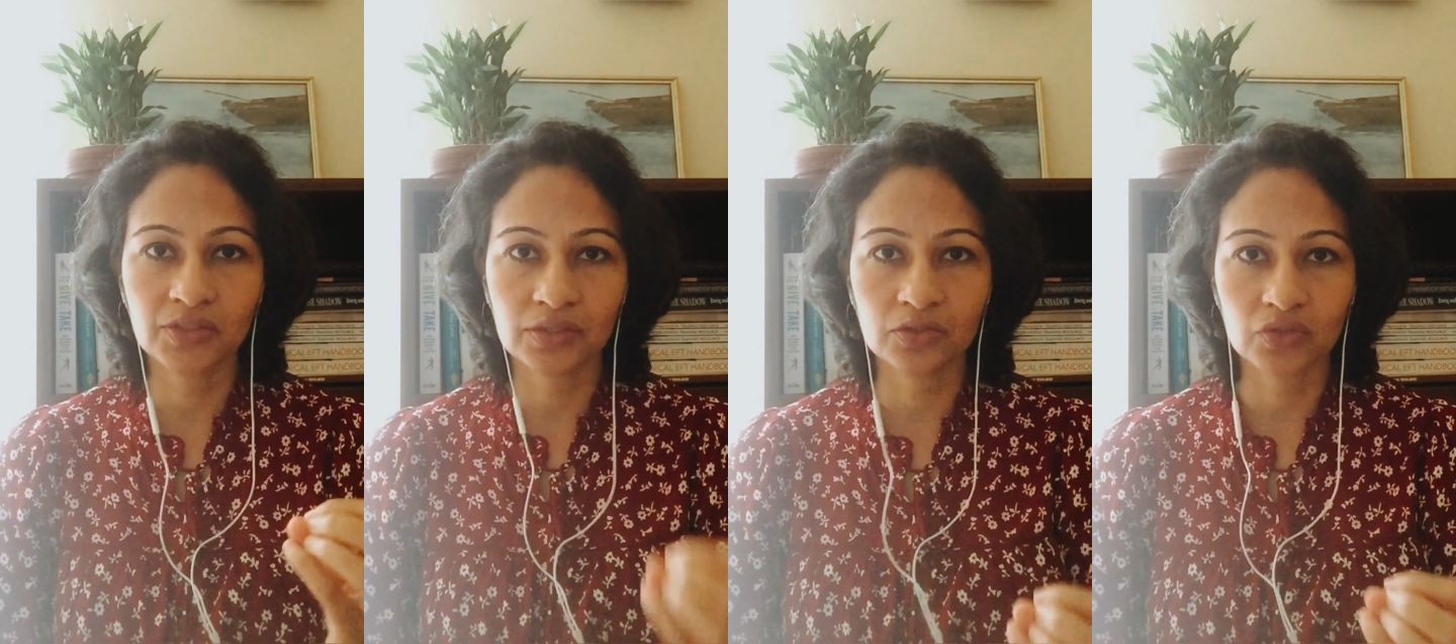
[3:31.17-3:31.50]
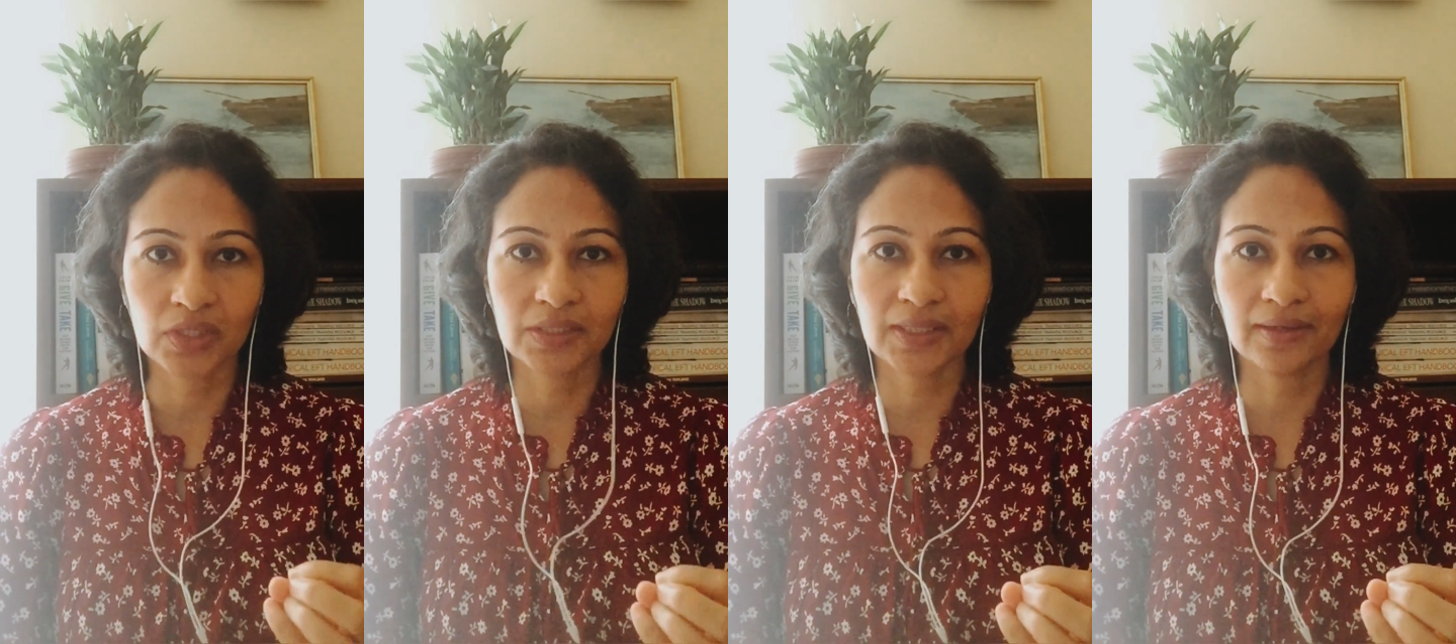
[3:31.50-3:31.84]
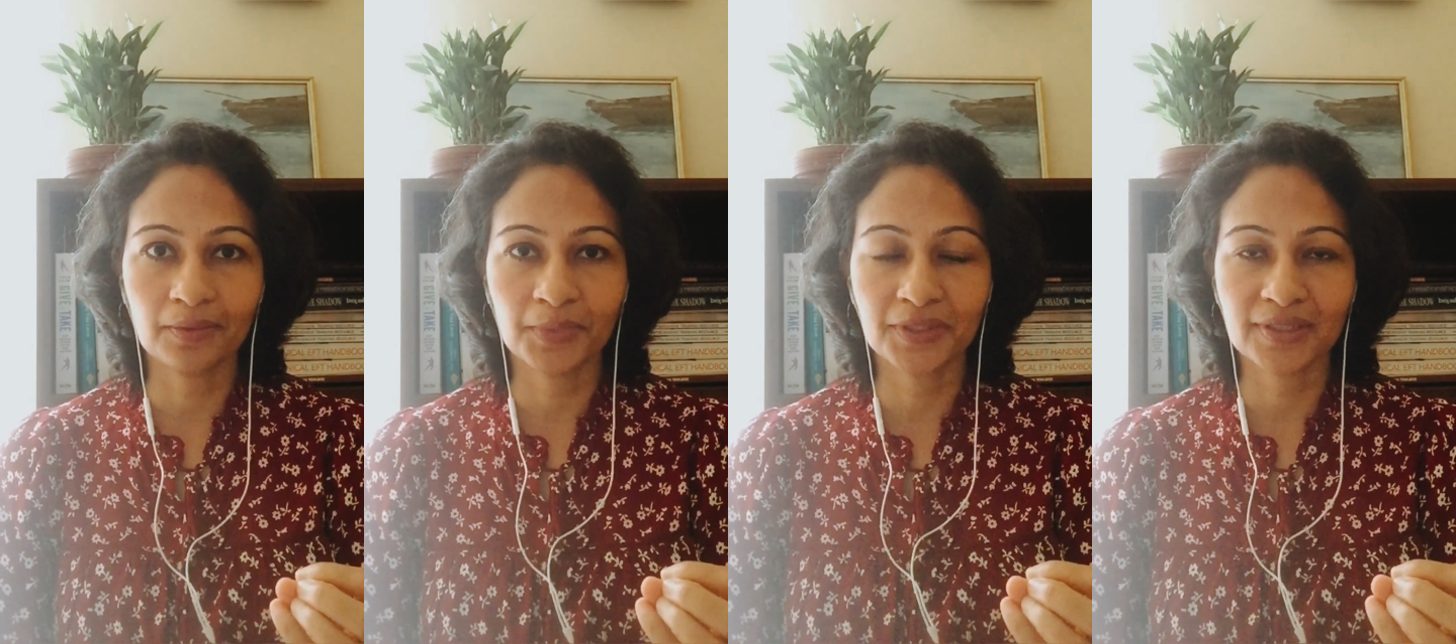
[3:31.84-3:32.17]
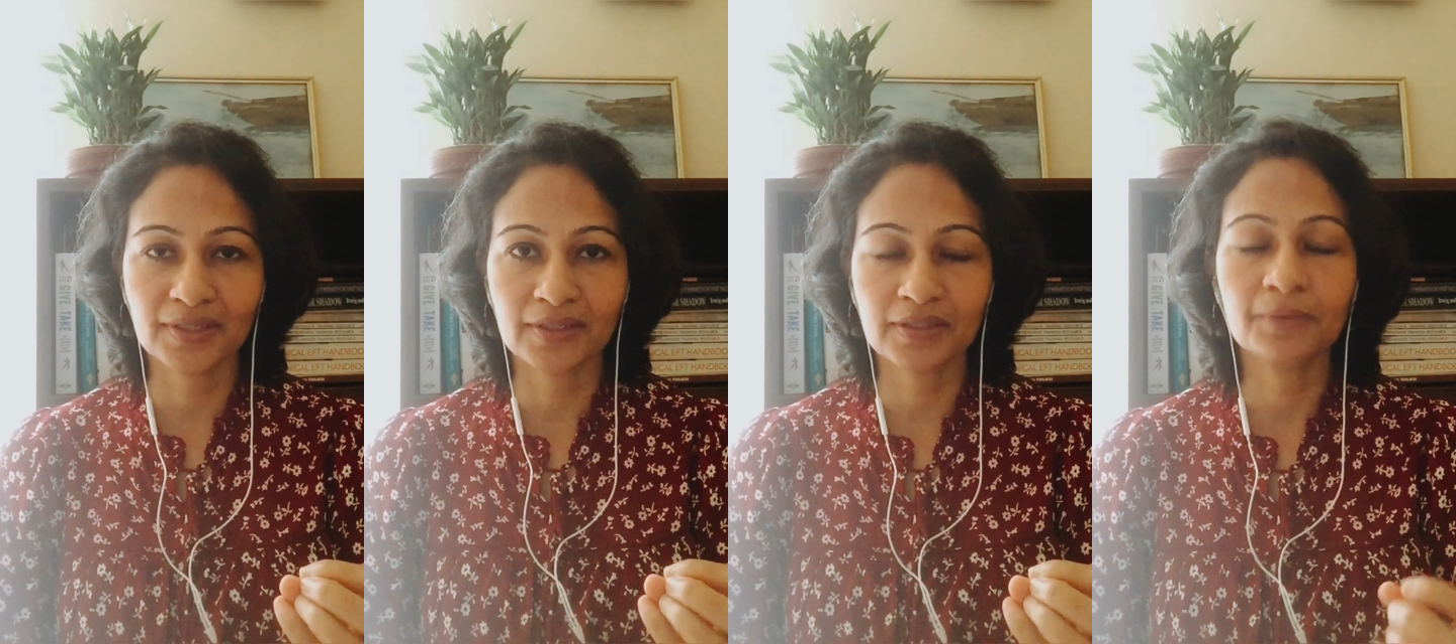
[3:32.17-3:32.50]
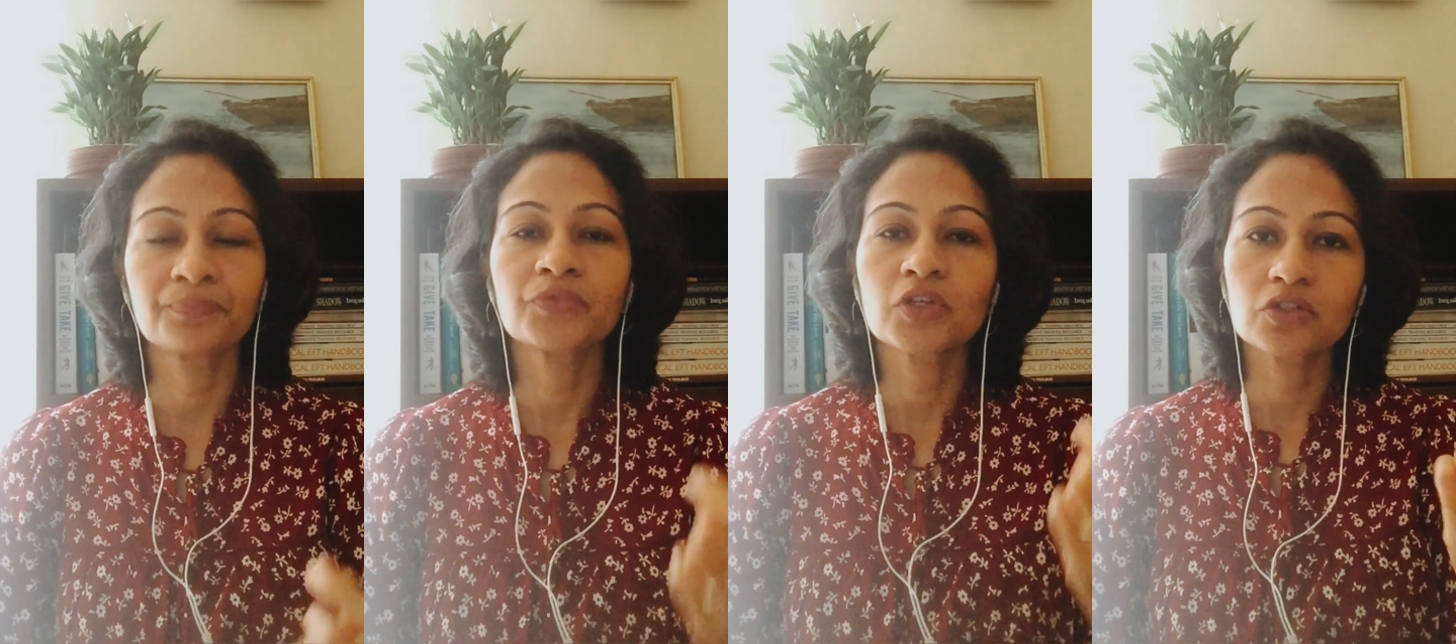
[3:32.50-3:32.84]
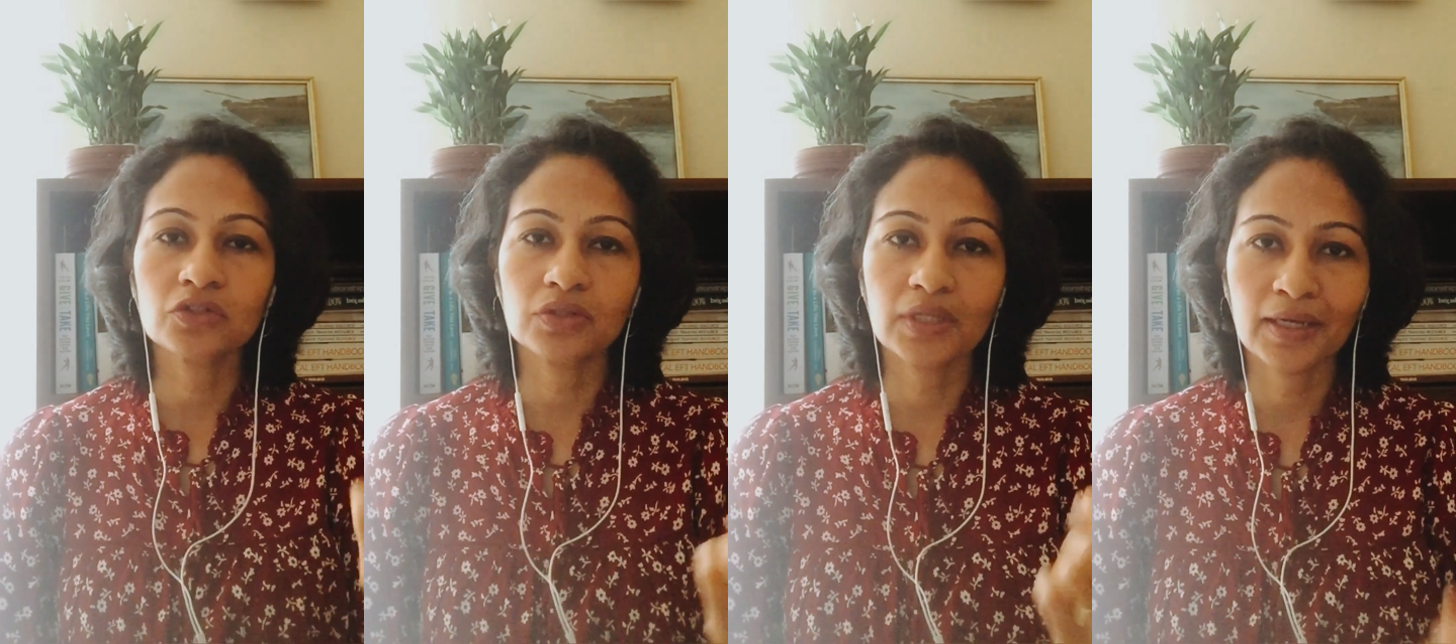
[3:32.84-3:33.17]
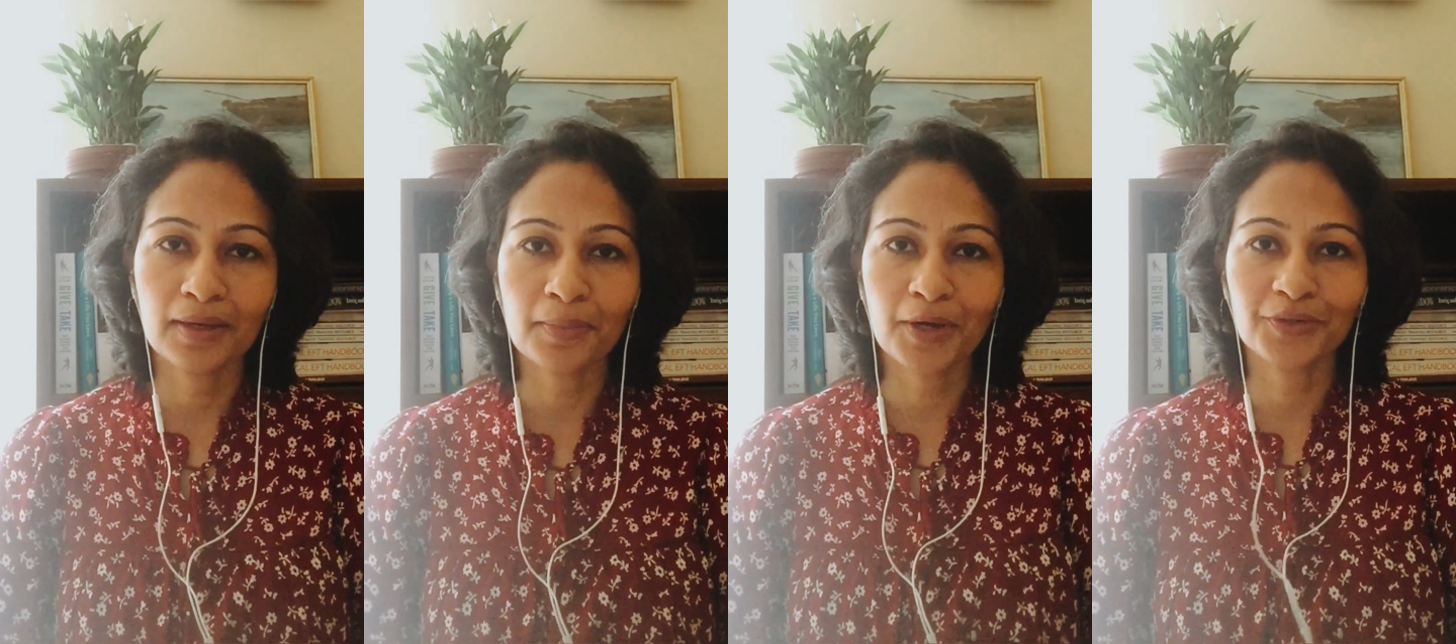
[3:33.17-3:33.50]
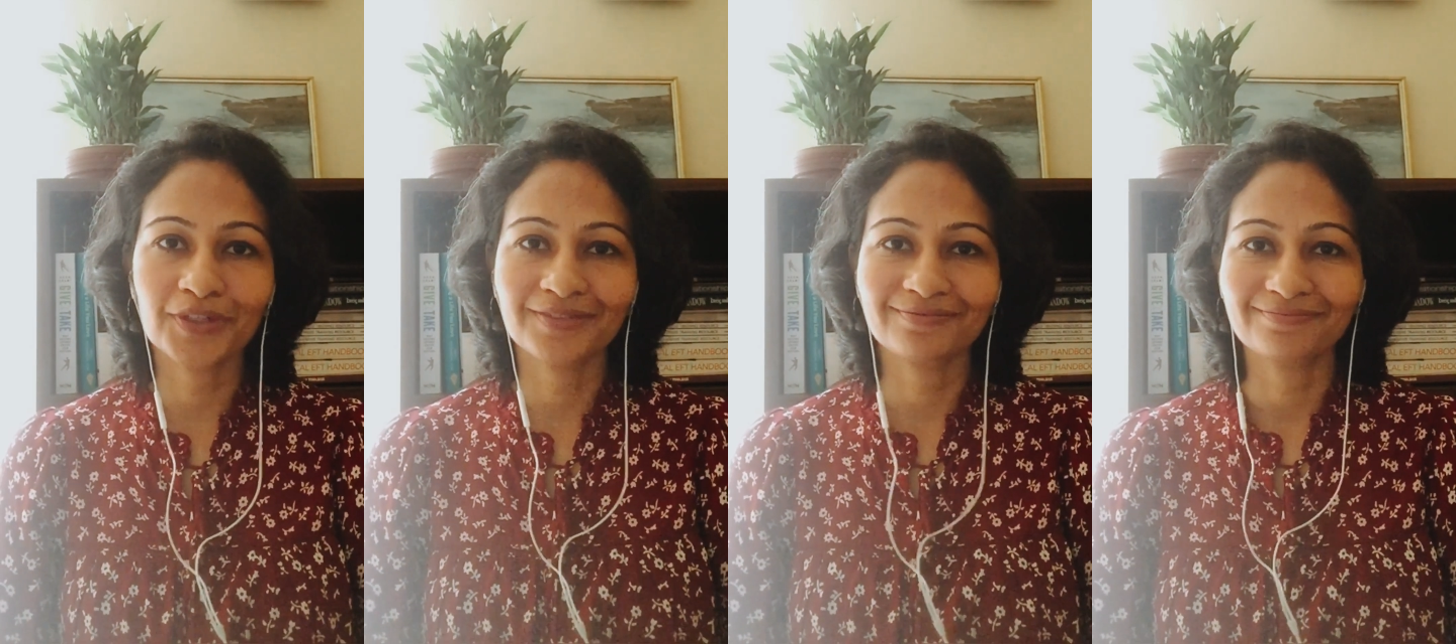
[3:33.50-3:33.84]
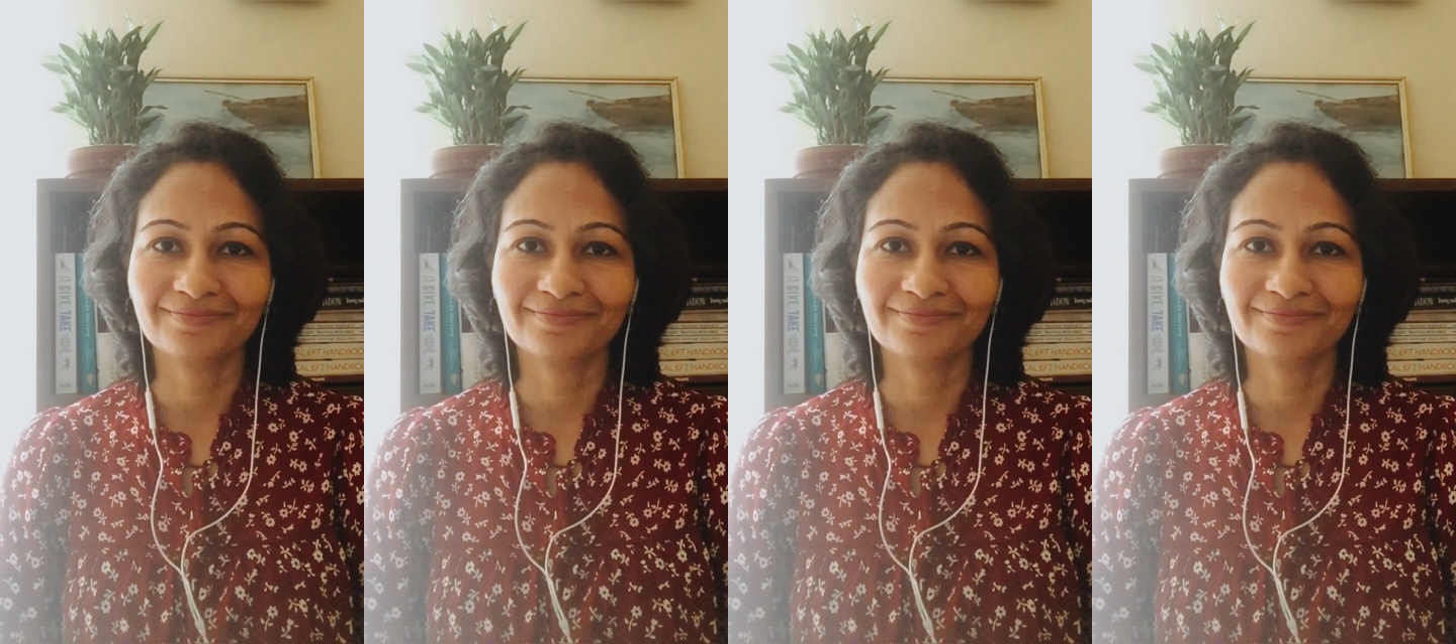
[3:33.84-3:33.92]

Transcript: a stress element in it. So think about it.